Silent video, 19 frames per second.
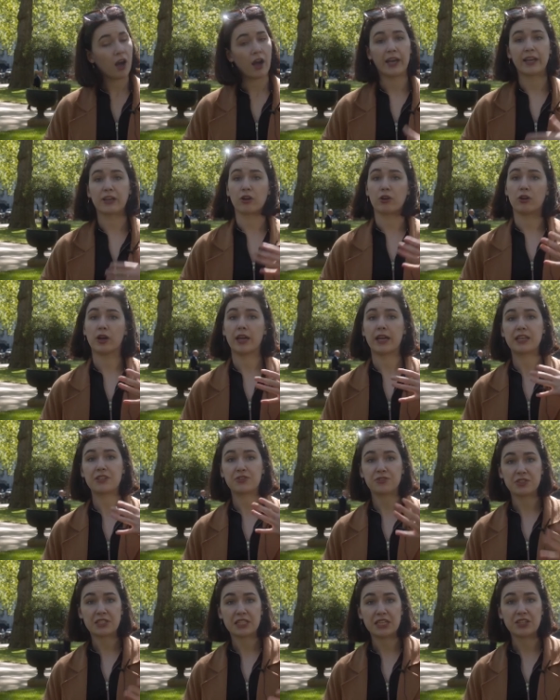I got a
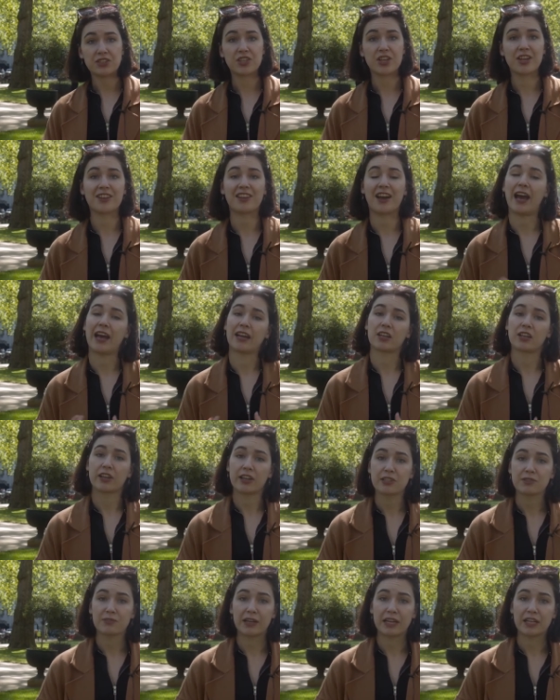history teacher that I had a
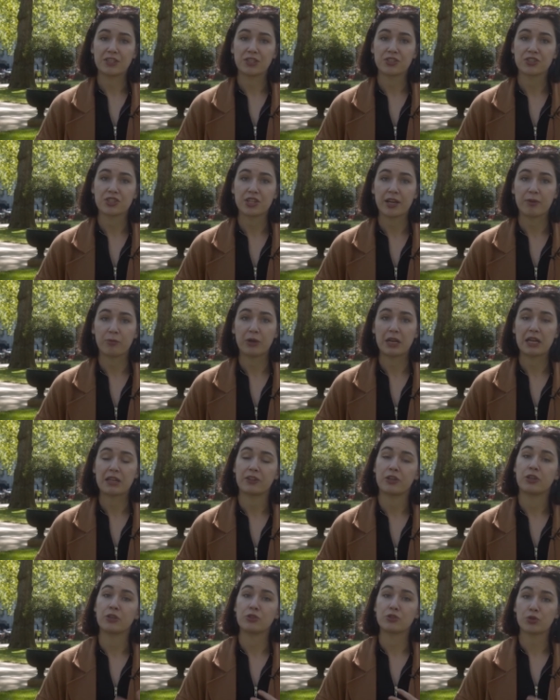close relationship
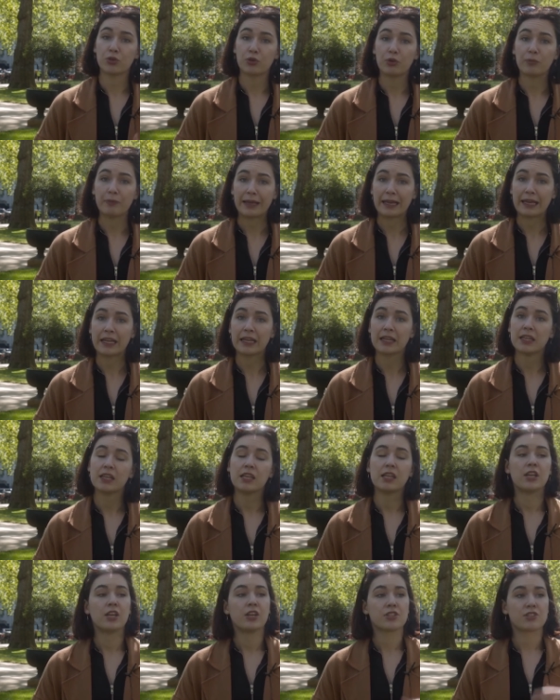with and who taught me
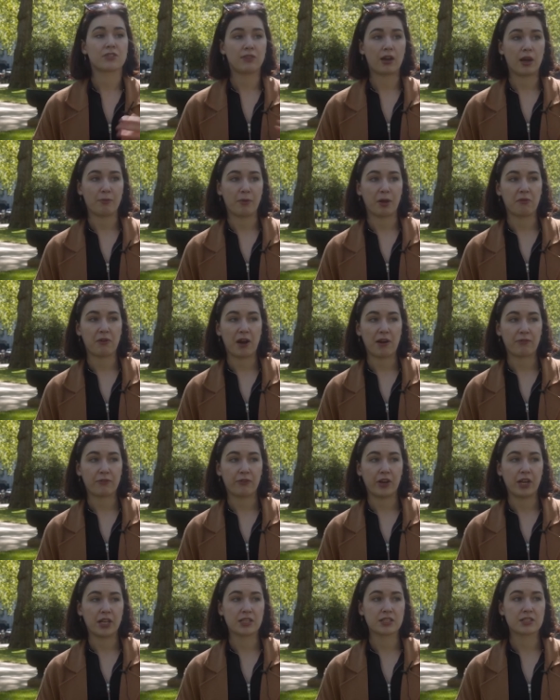to write my
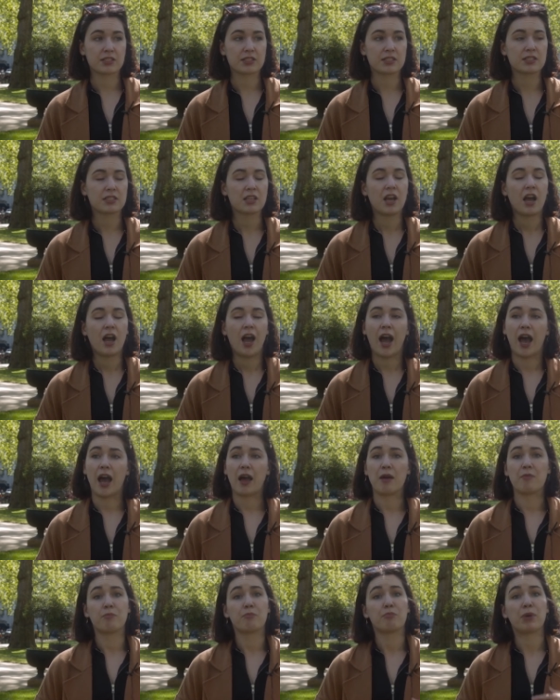reference.
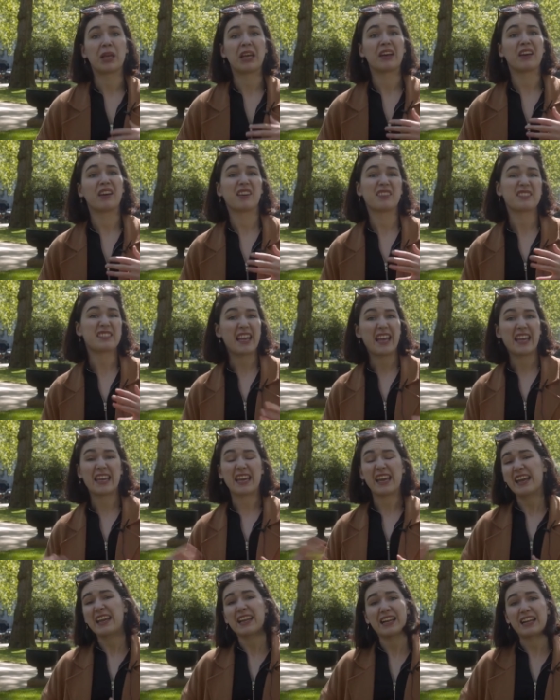But say
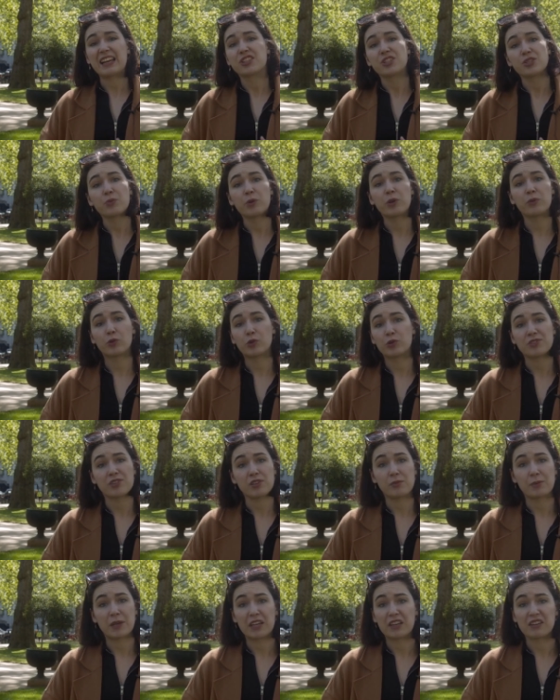English would have
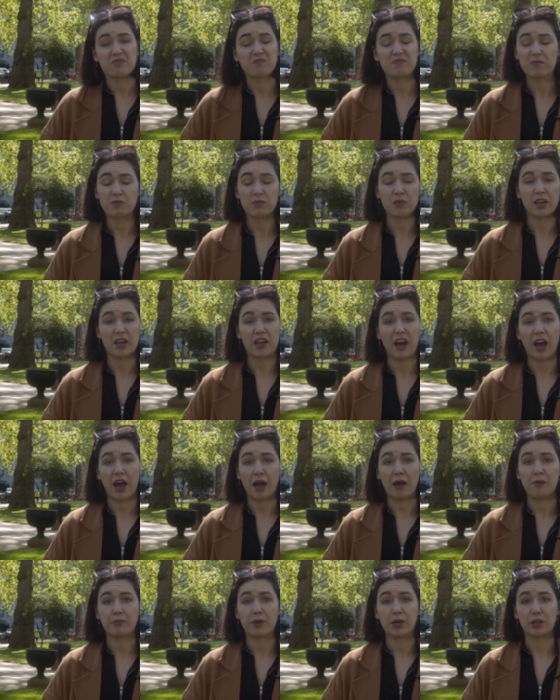also been
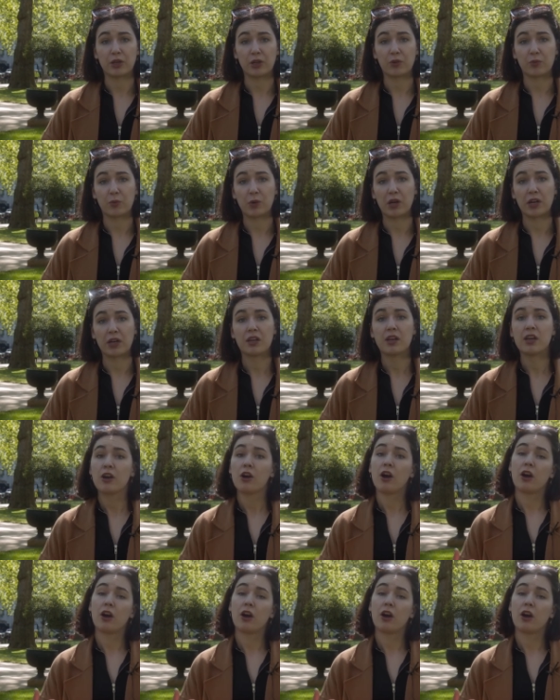a good one.